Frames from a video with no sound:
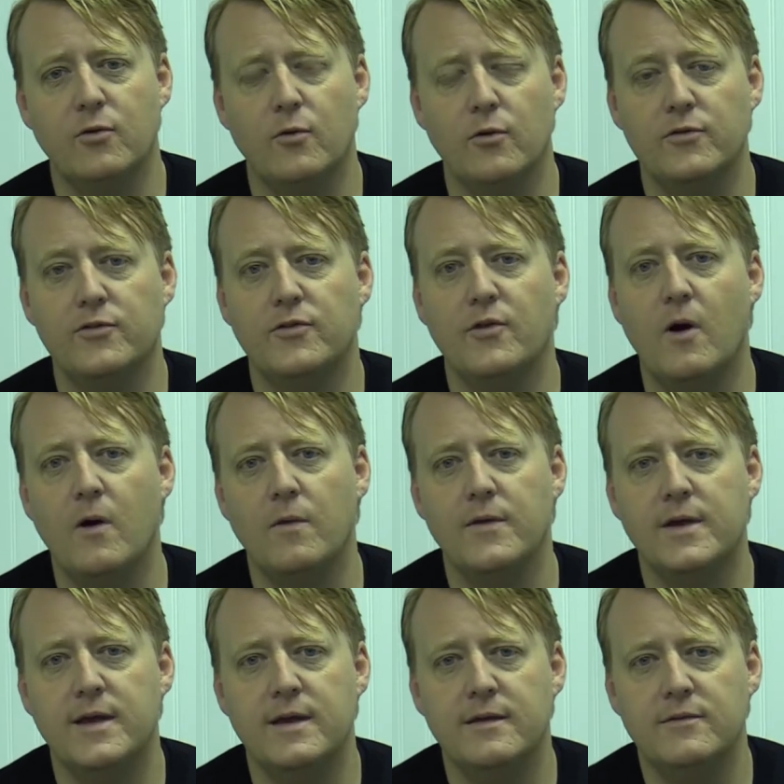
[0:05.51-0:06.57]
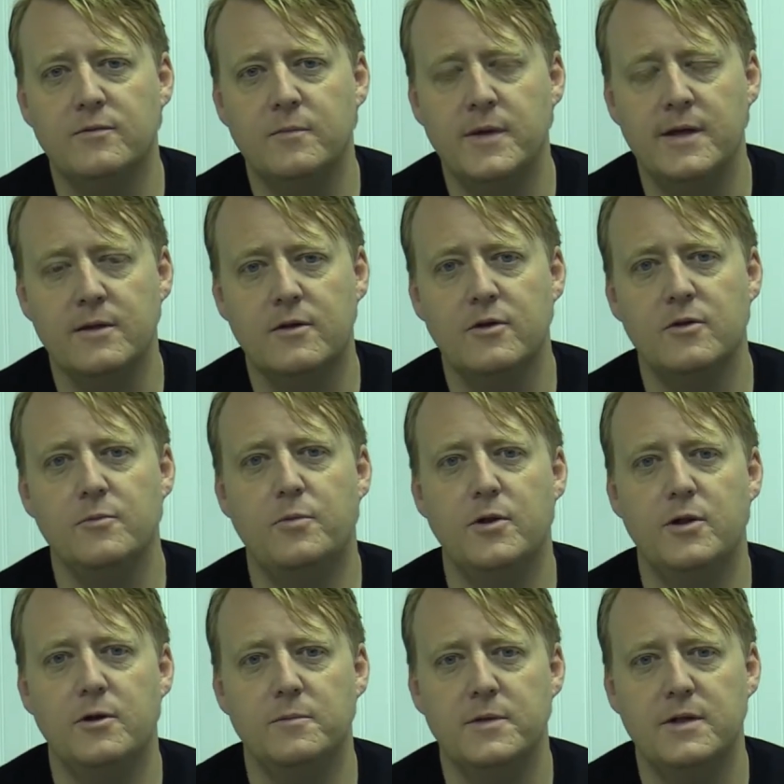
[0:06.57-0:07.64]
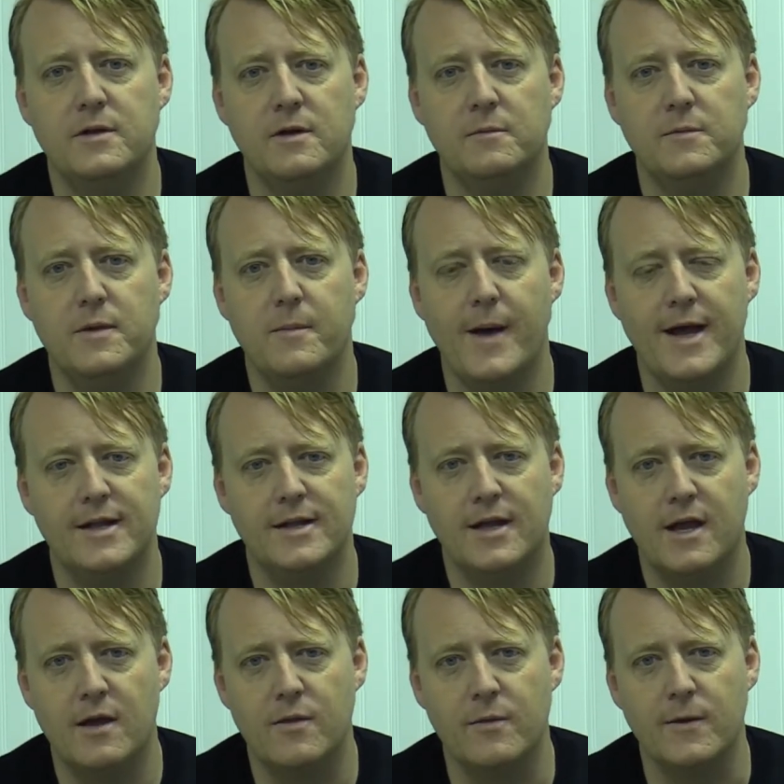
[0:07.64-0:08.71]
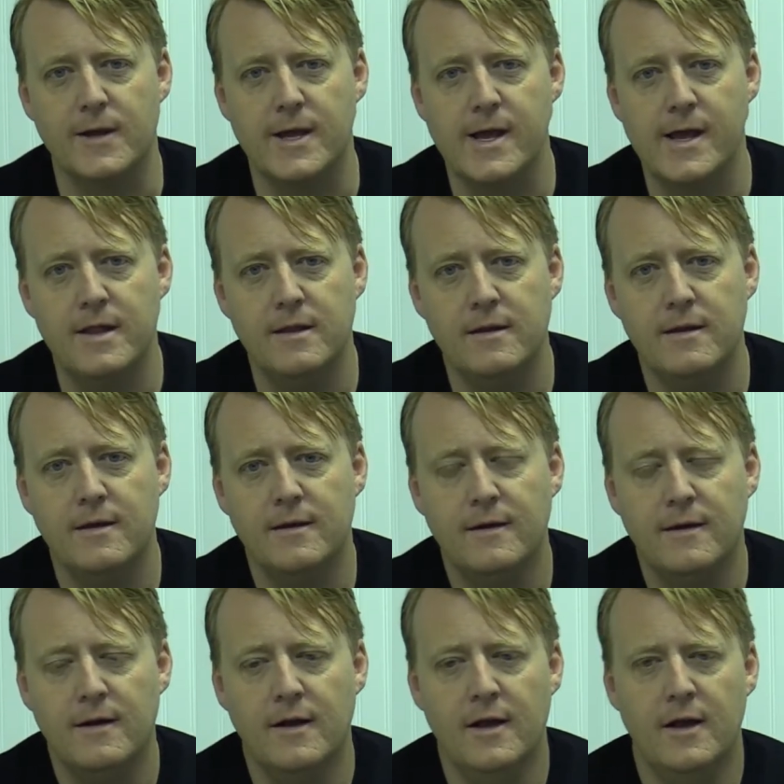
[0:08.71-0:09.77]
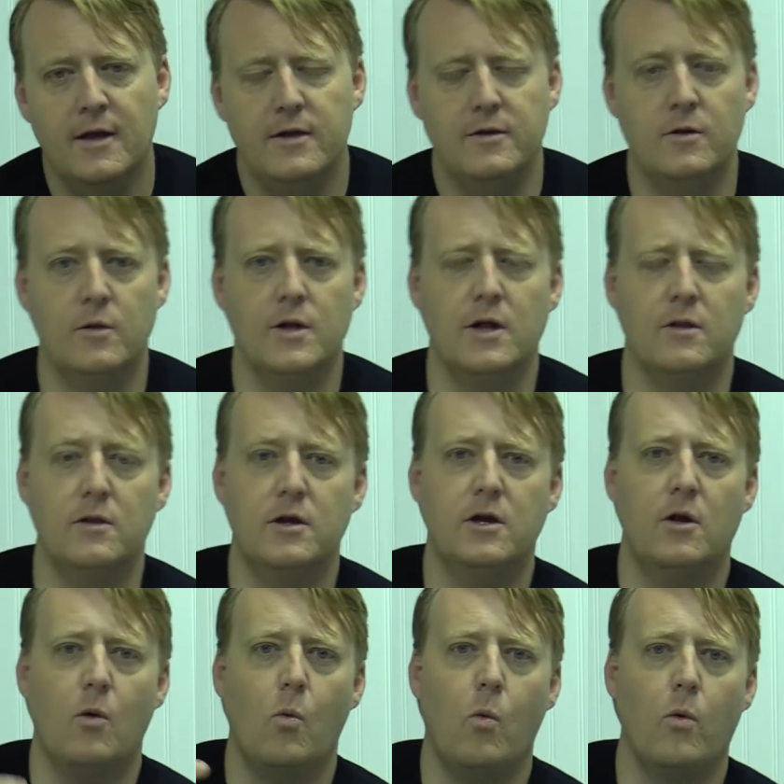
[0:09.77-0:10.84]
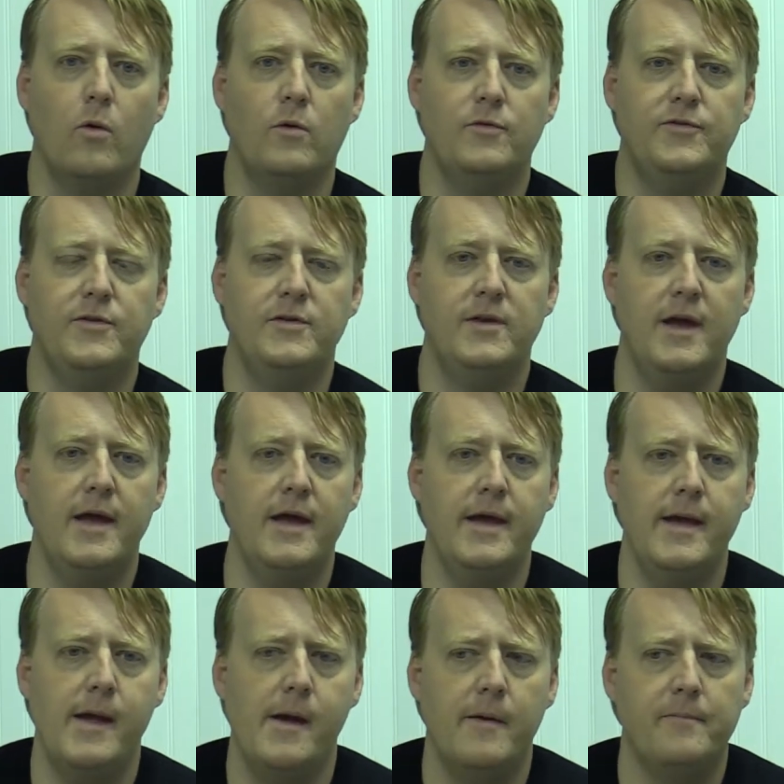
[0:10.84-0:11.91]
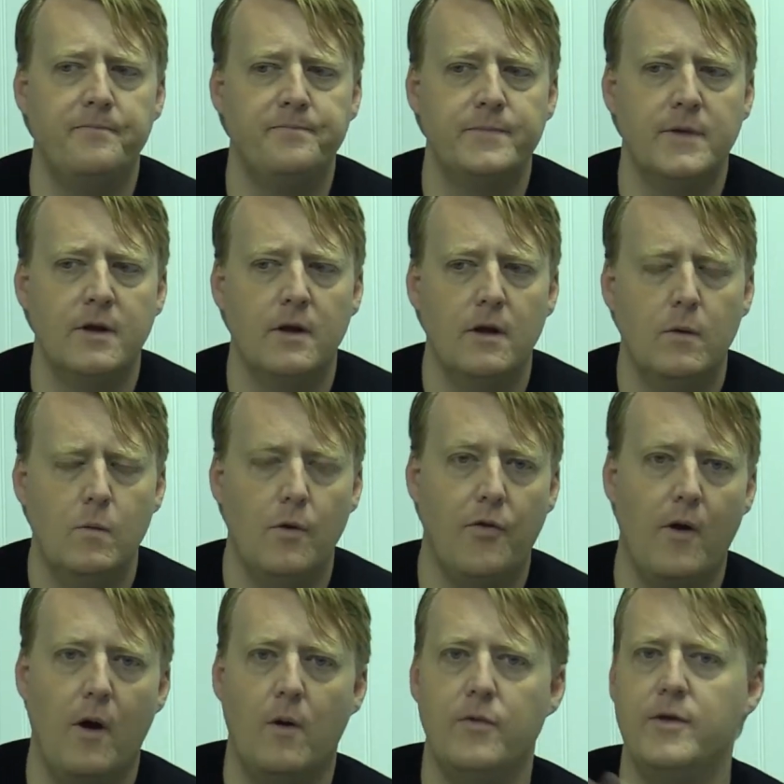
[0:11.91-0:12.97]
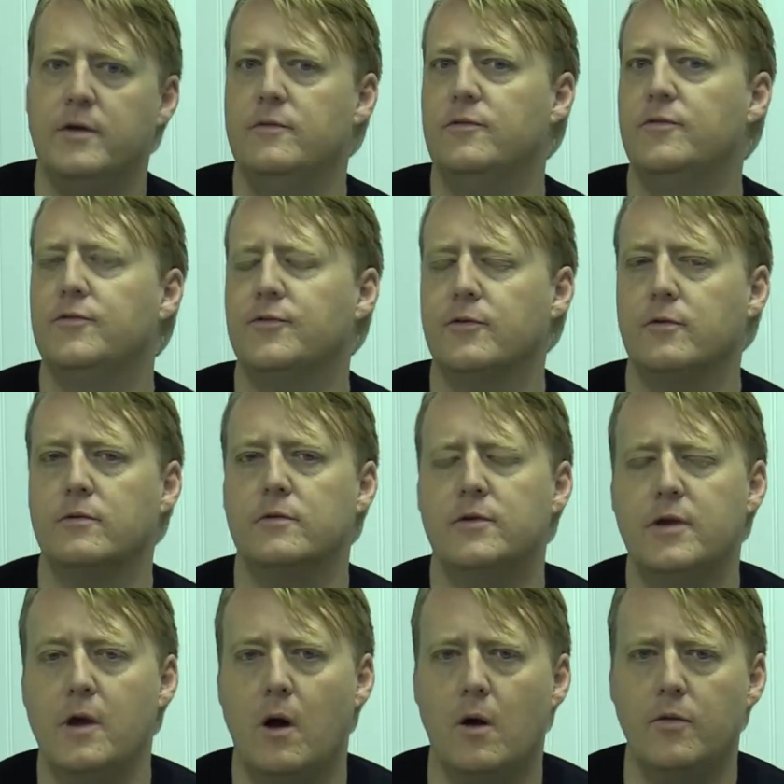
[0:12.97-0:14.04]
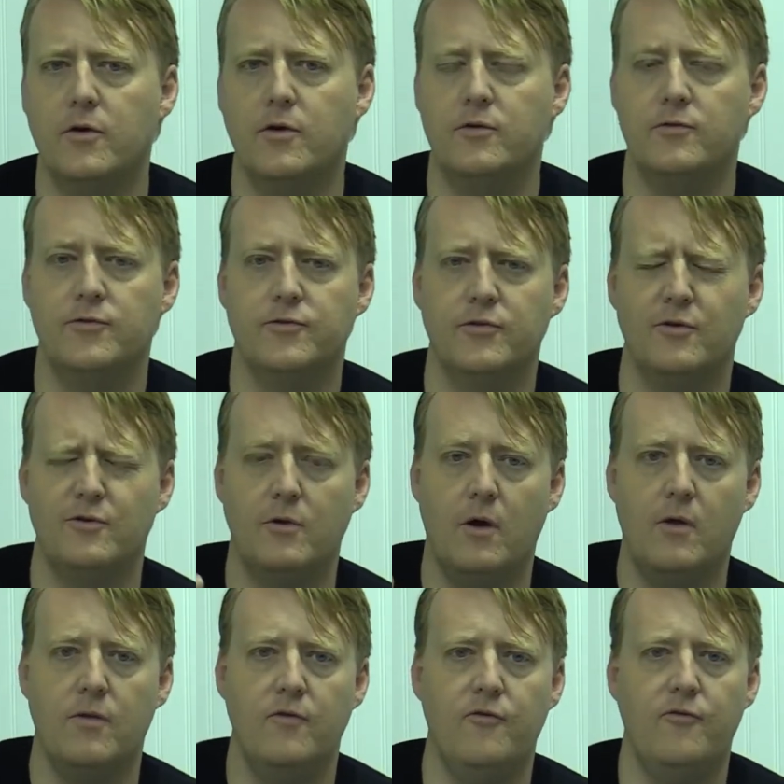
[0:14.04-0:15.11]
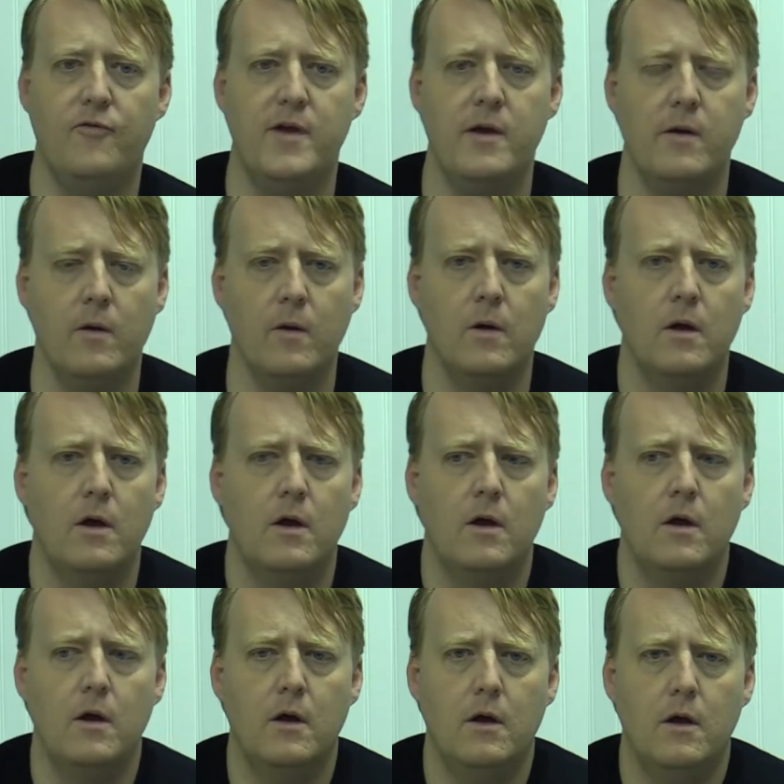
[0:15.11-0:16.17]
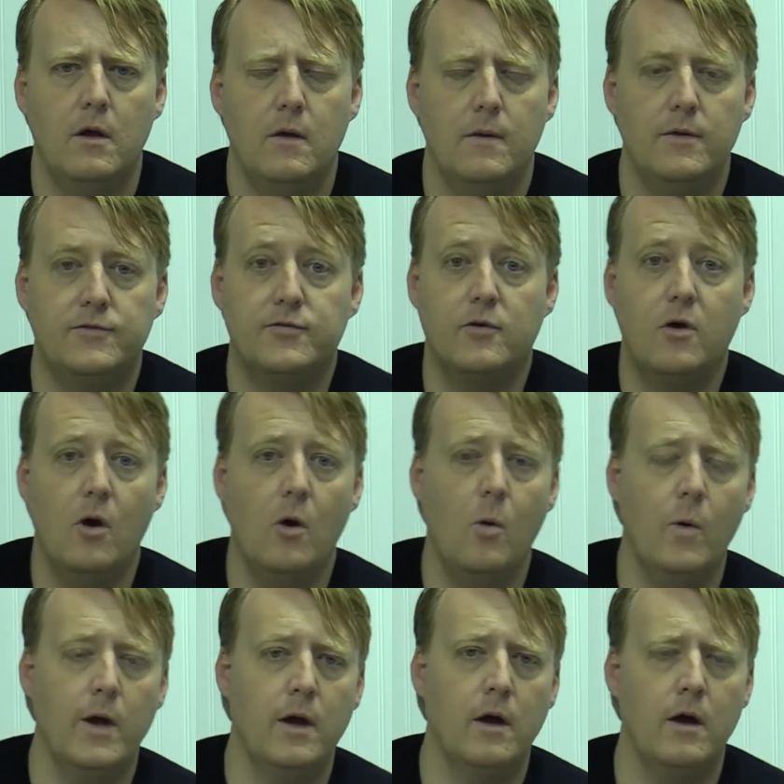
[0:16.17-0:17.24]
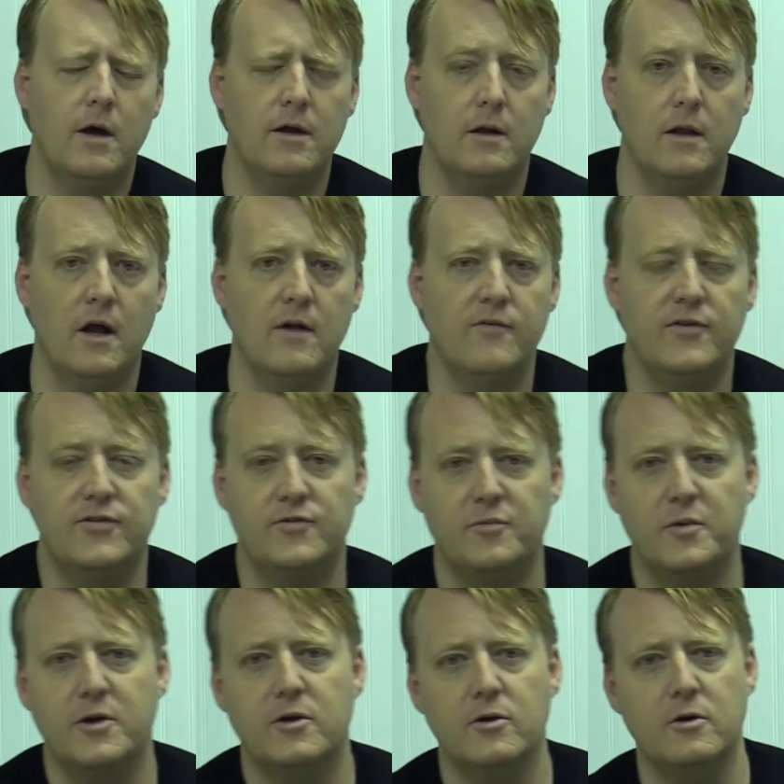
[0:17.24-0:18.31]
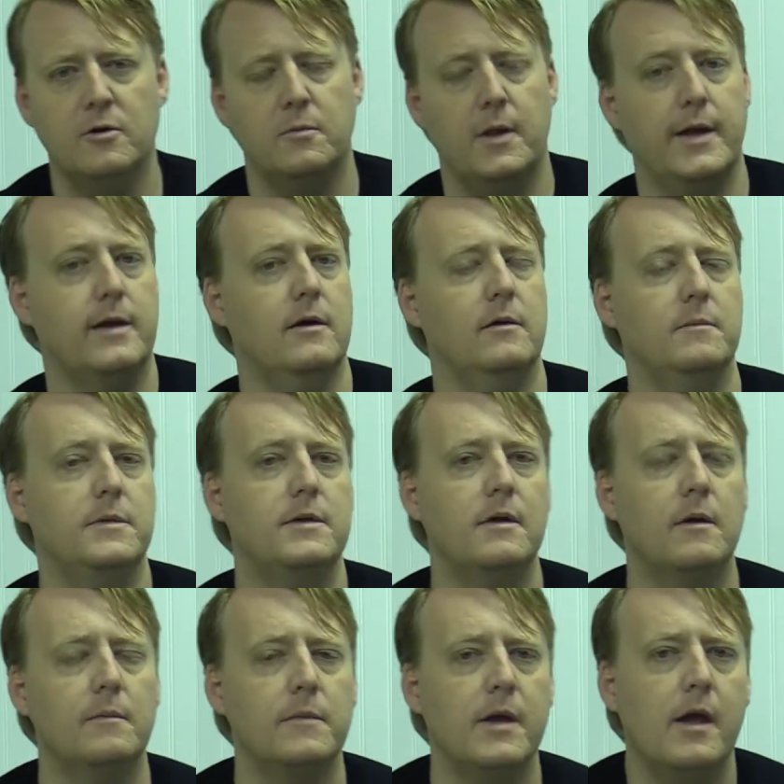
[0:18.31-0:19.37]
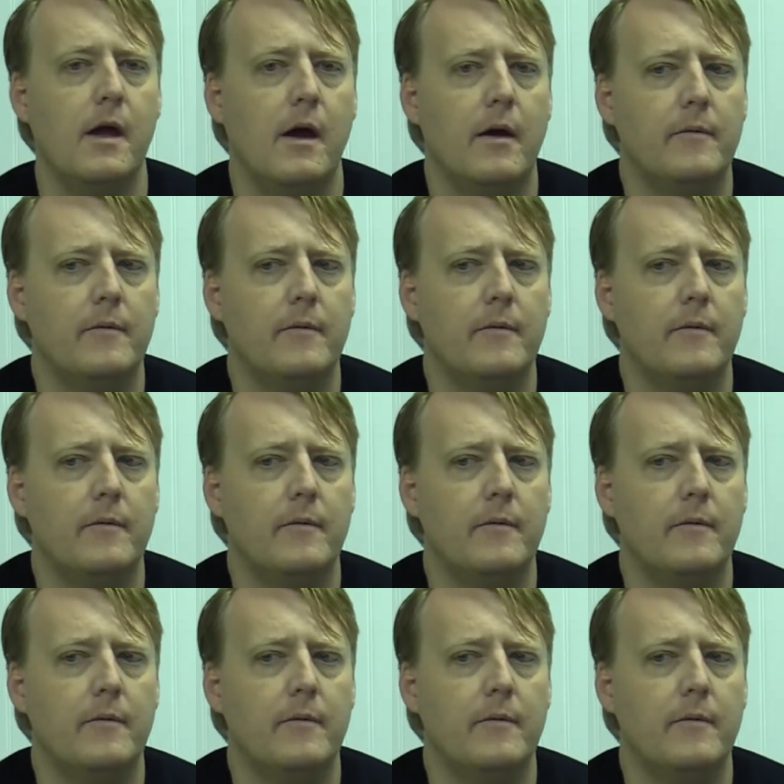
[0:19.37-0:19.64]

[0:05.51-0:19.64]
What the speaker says: horses, all the king's men couldn't put Humpty Dumpty back together again. You know, when I look at our world today, with all the uncertainty, all the concern, all the fear that's going on, a lot of us have become like Humpty Dumpty.